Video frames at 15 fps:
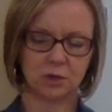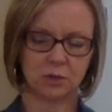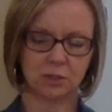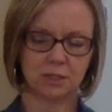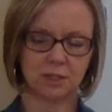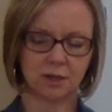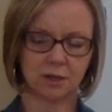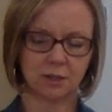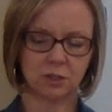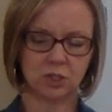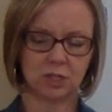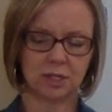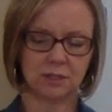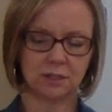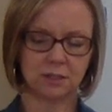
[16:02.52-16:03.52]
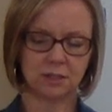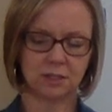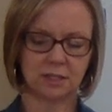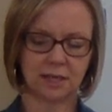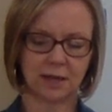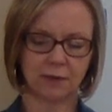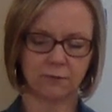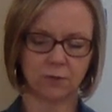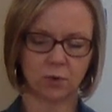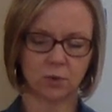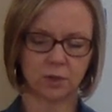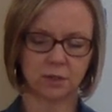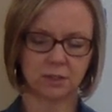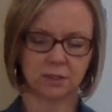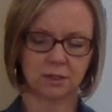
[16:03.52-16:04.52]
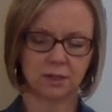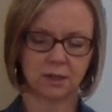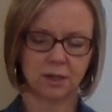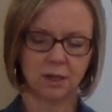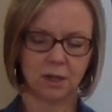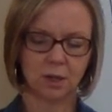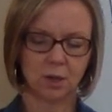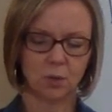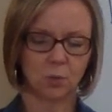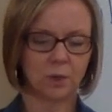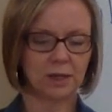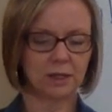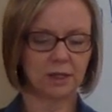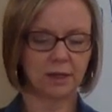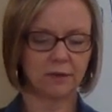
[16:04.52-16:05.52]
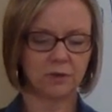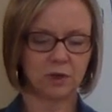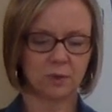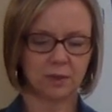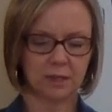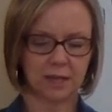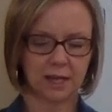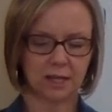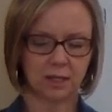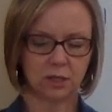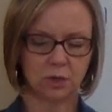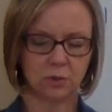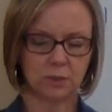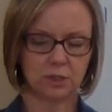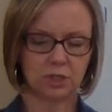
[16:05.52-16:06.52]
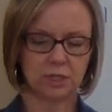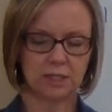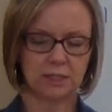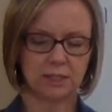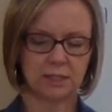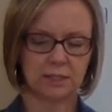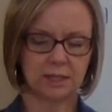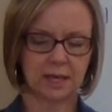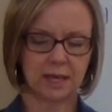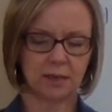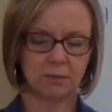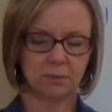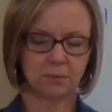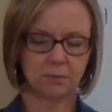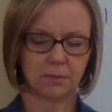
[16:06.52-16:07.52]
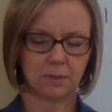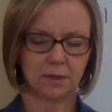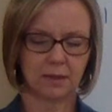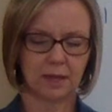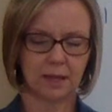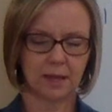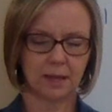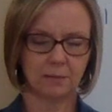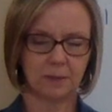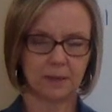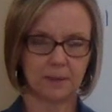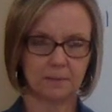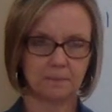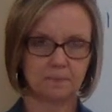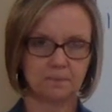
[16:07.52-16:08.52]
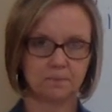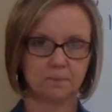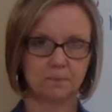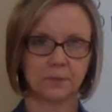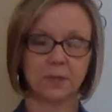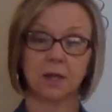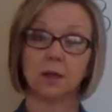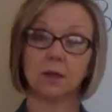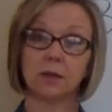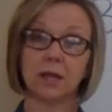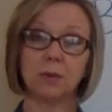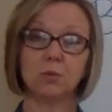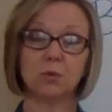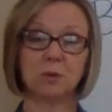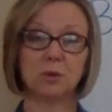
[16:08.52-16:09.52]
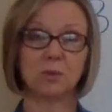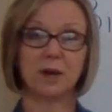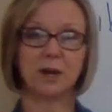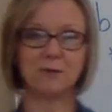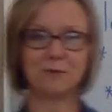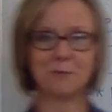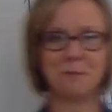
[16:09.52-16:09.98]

your son, Jesus, to die for us. We love you and thank you in Jesus' name. Amen. Okay, we'll be ready for